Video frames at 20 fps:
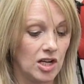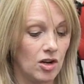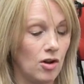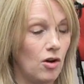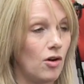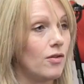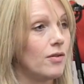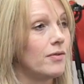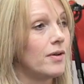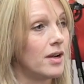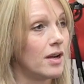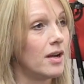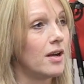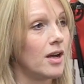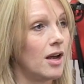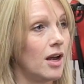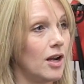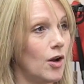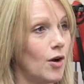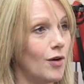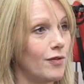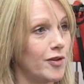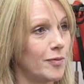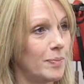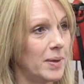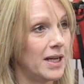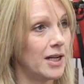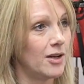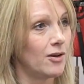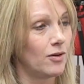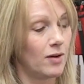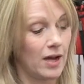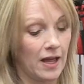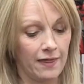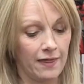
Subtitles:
a lot of appeal.